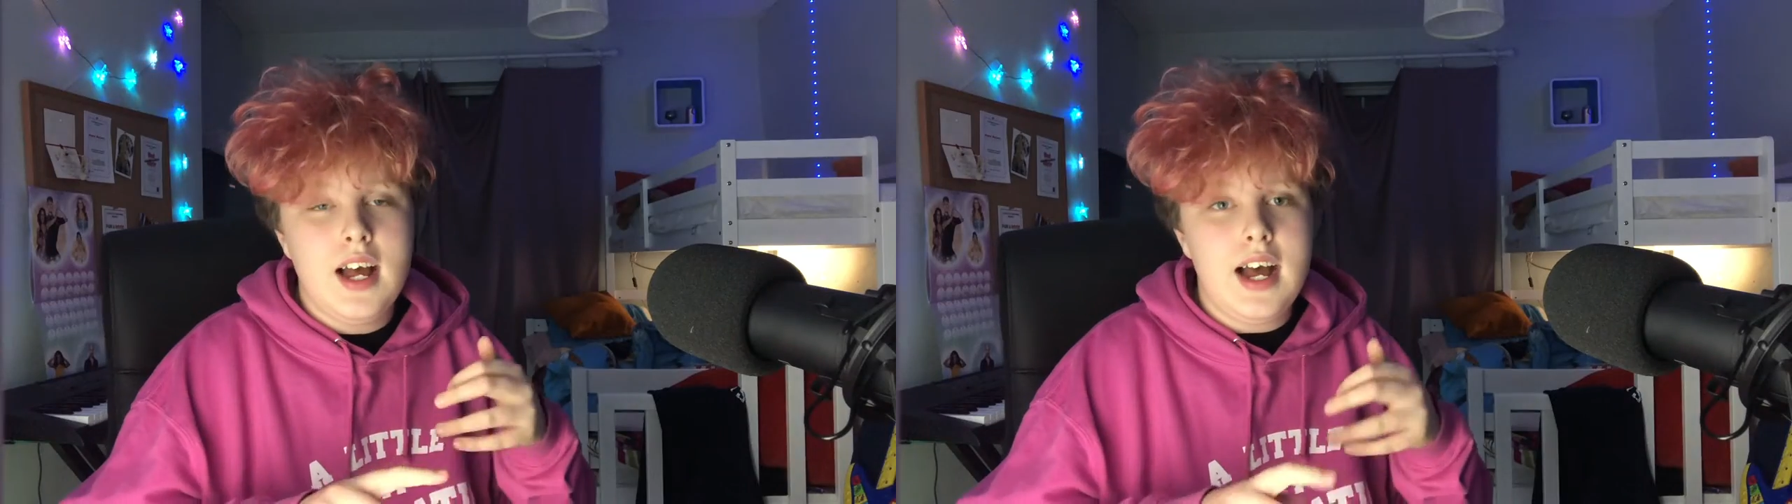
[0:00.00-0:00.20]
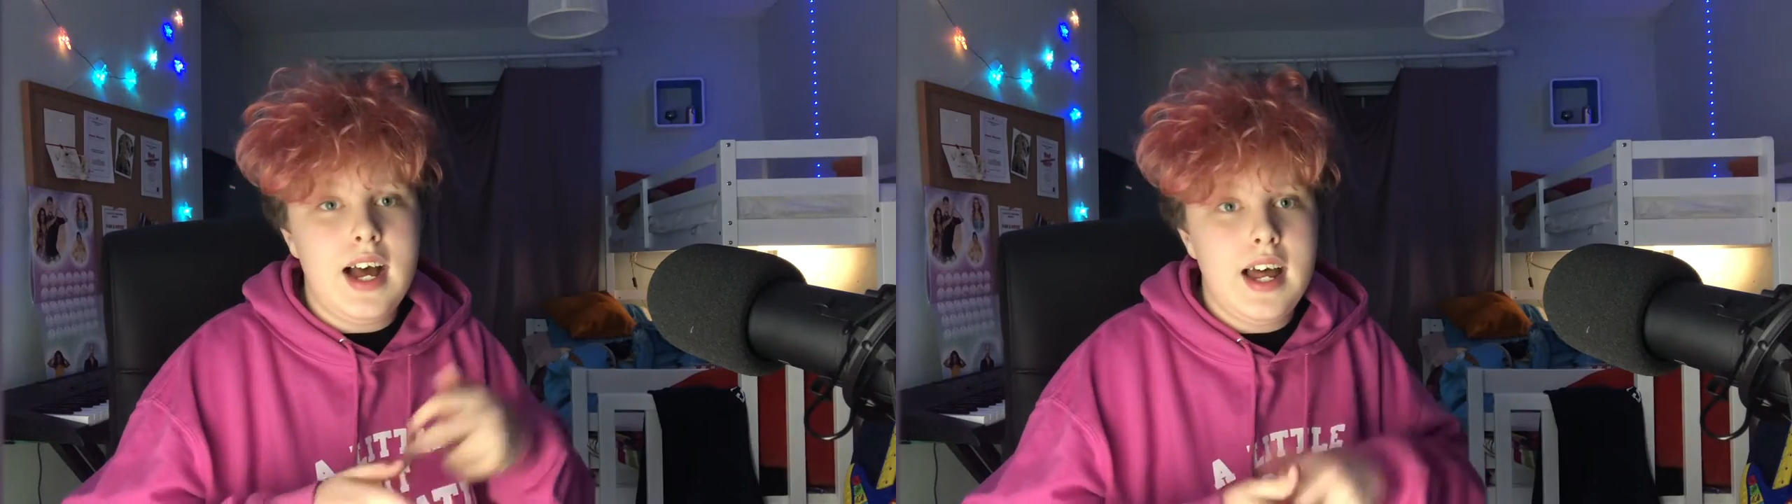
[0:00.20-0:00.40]

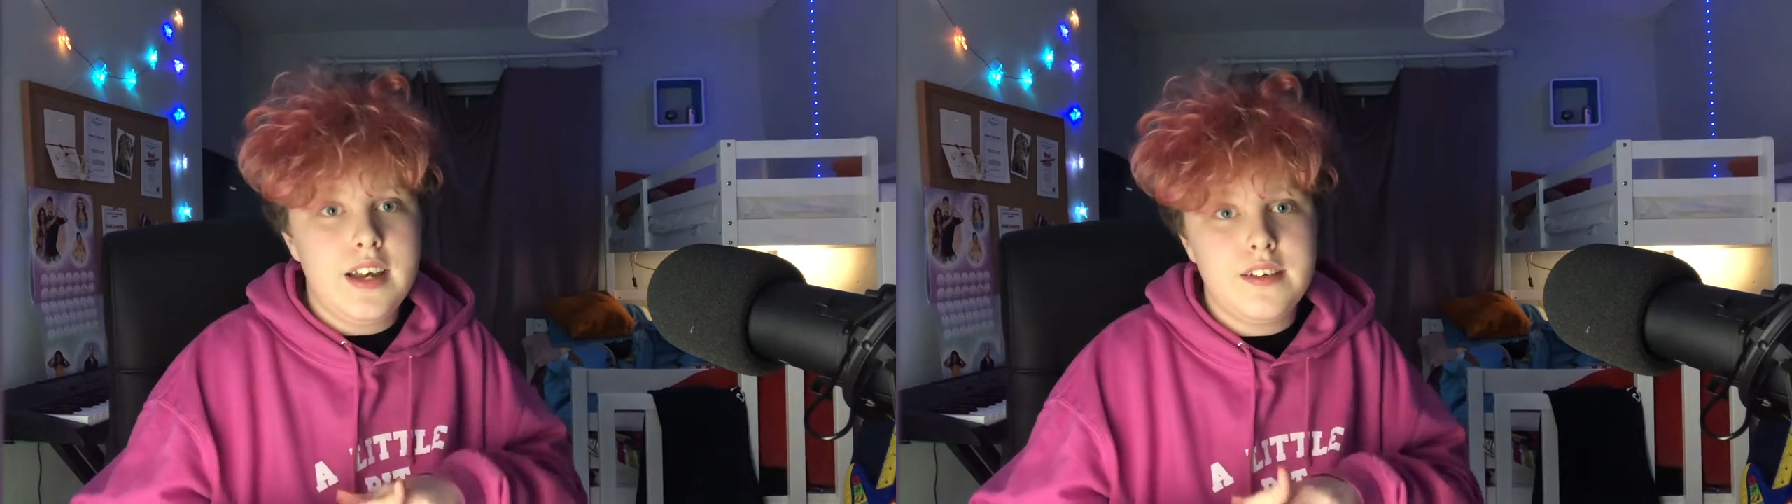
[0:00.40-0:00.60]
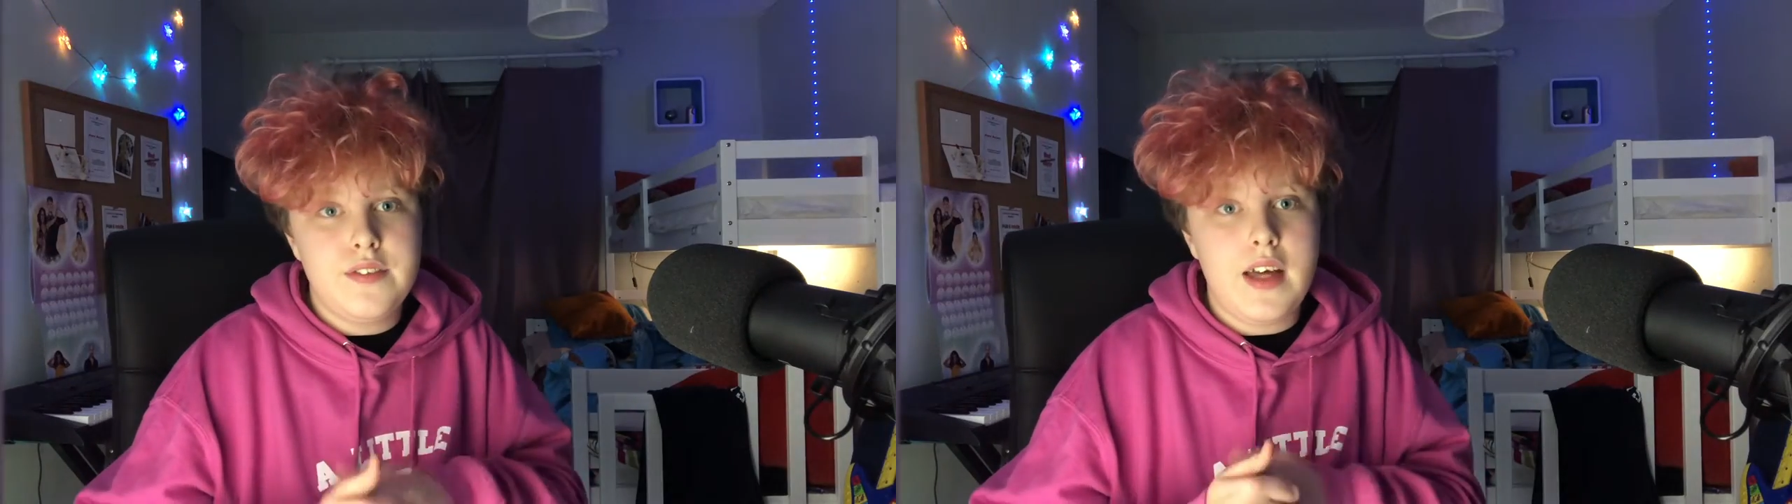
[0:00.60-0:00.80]

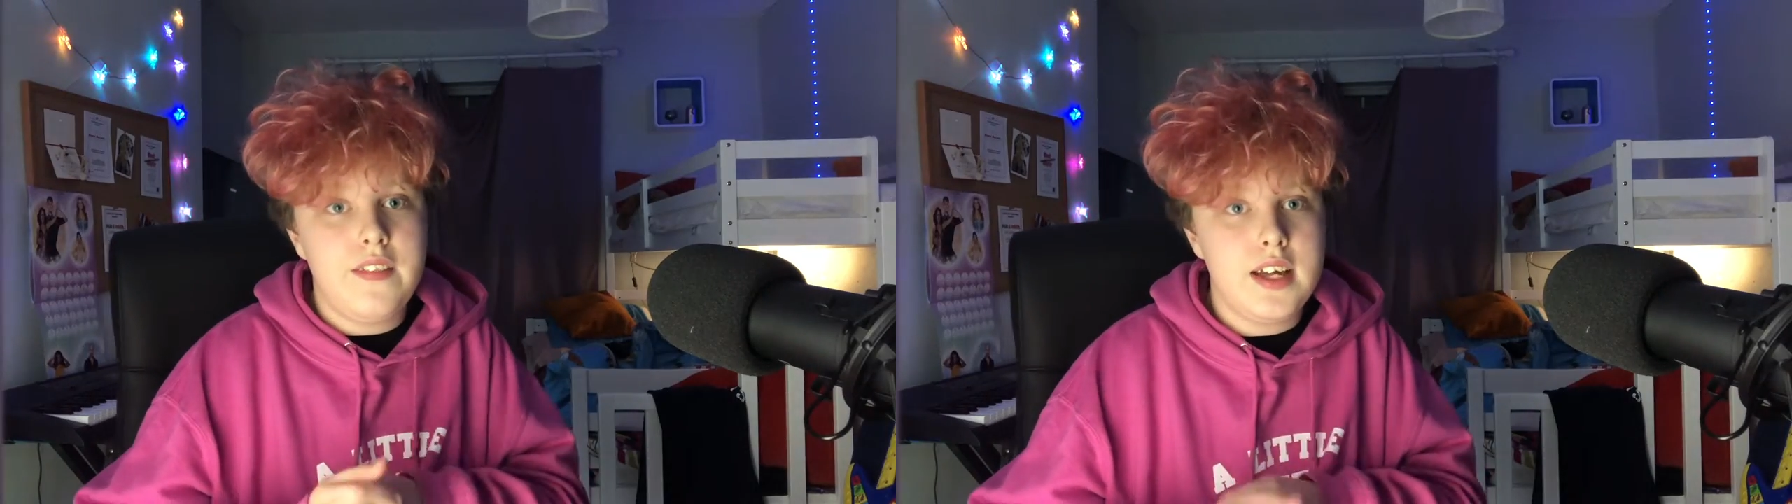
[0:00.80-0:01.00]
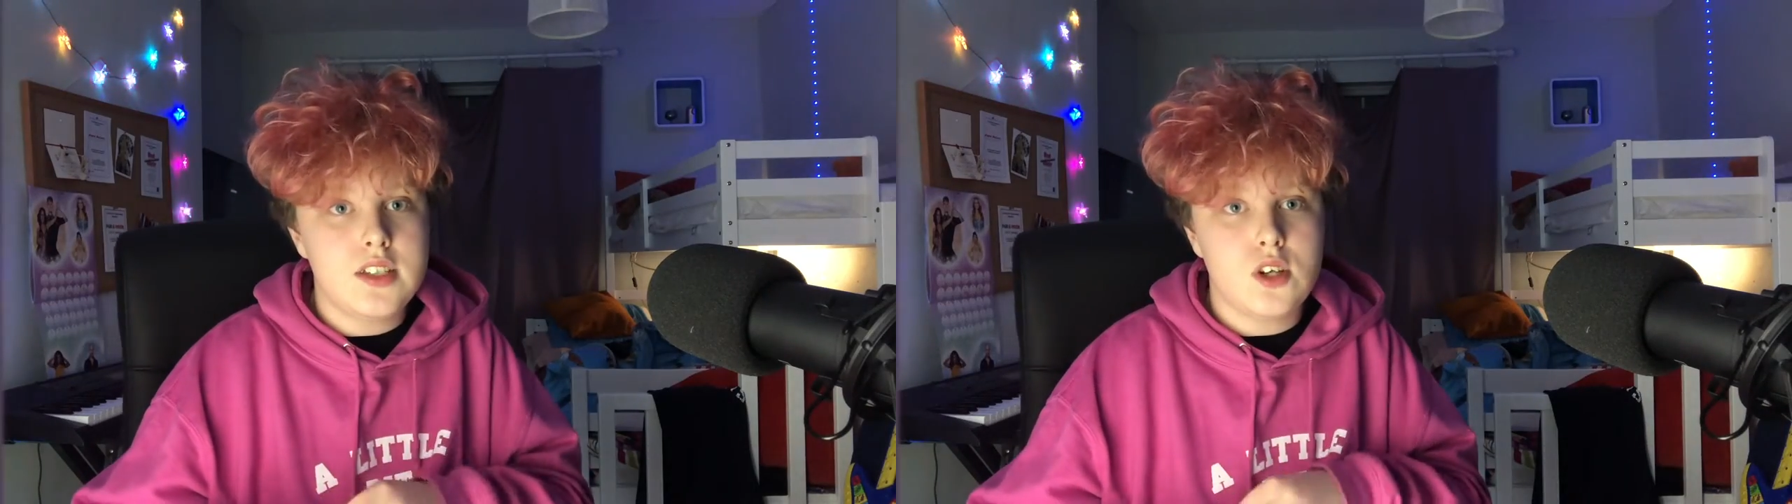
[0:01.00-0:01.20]
and
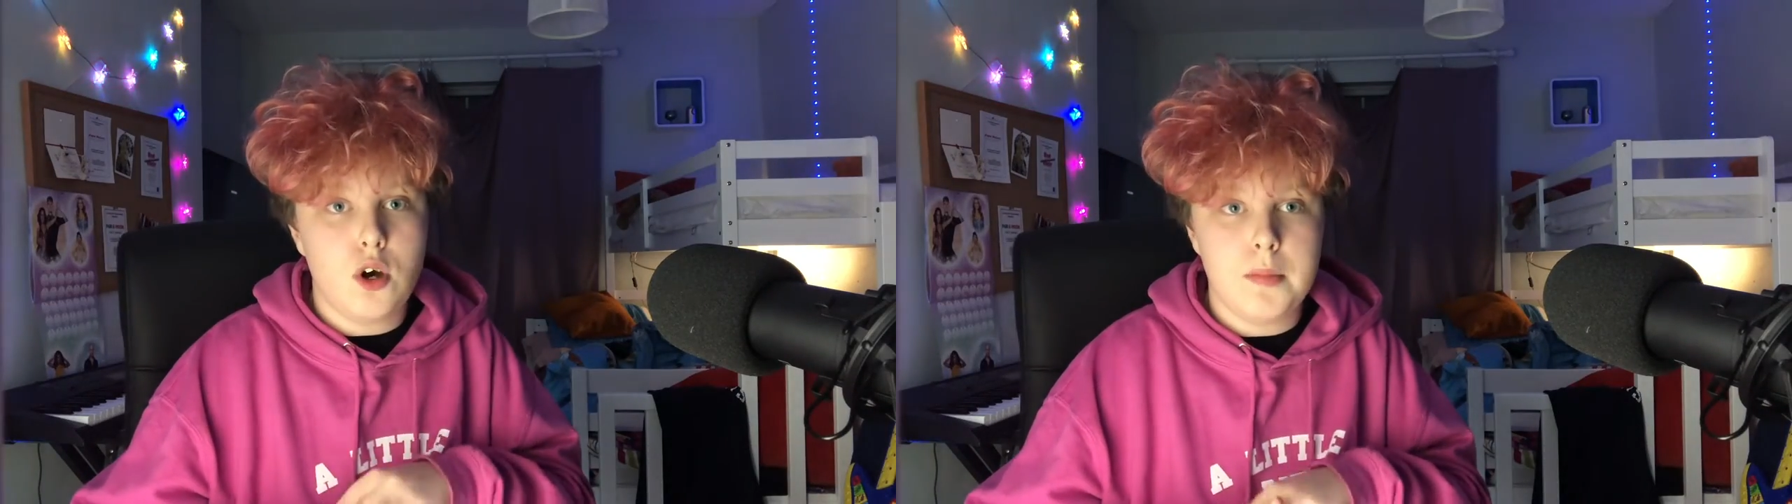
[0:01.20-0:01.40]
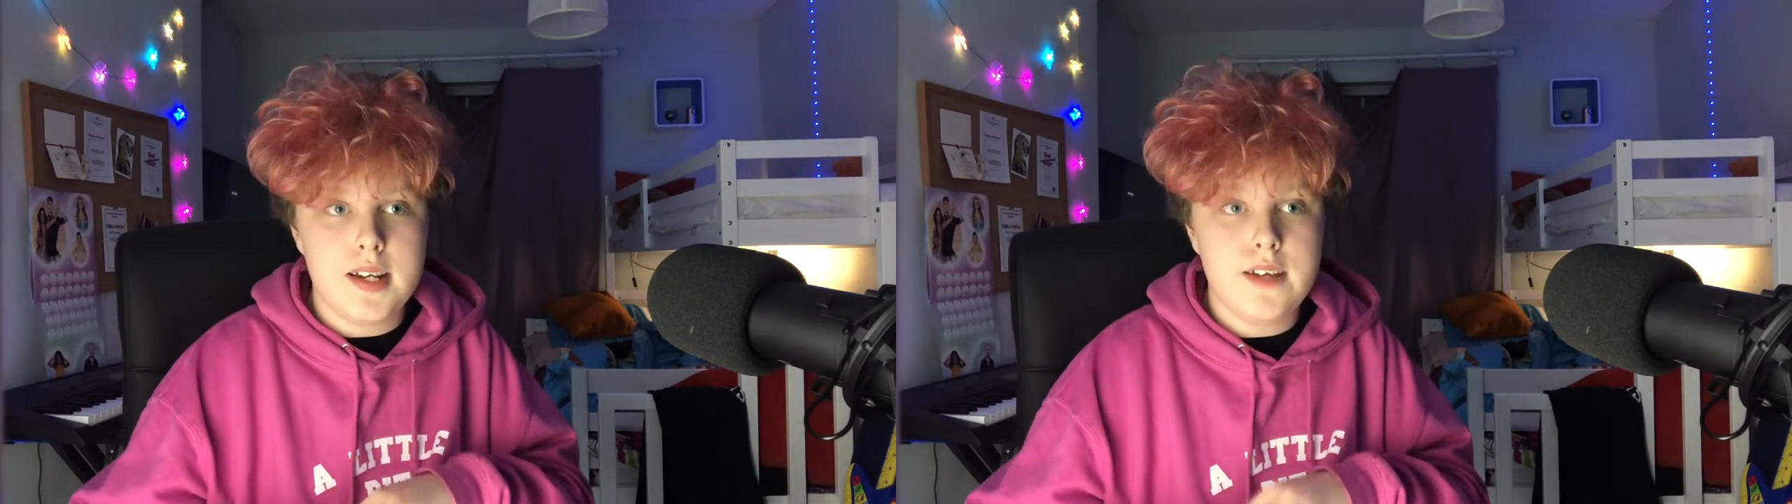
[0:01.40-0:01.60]
then there's
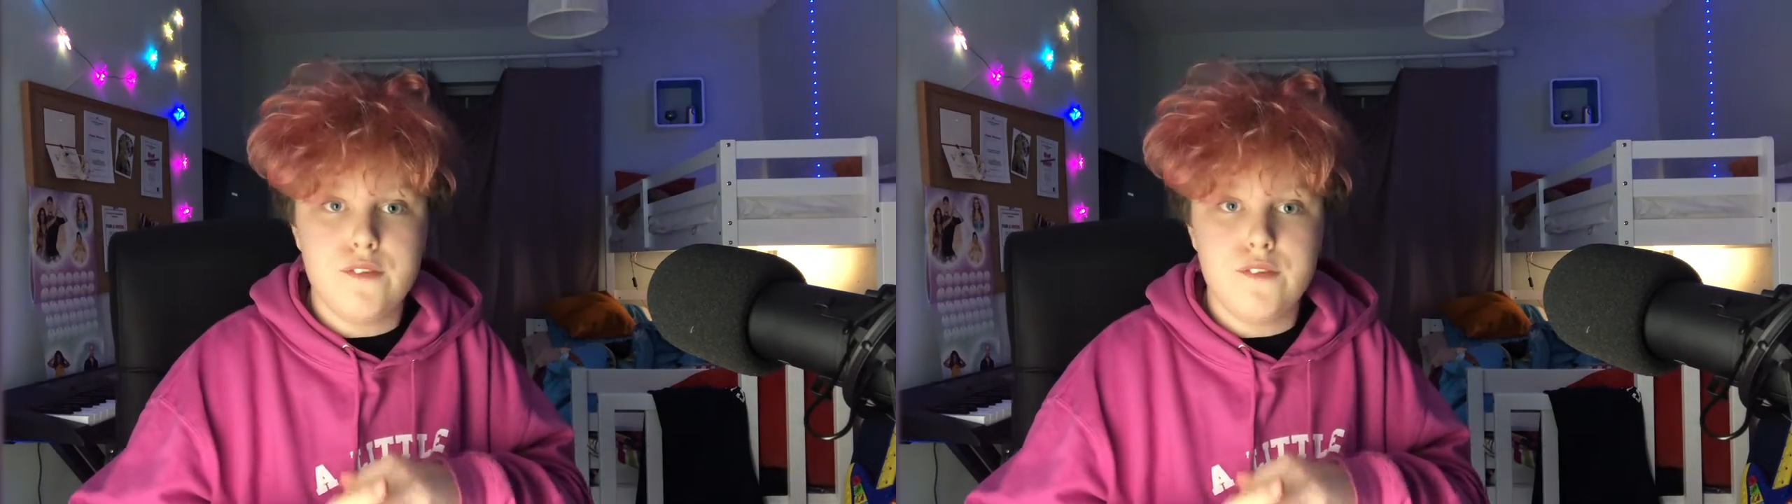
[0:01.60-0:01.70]
comedy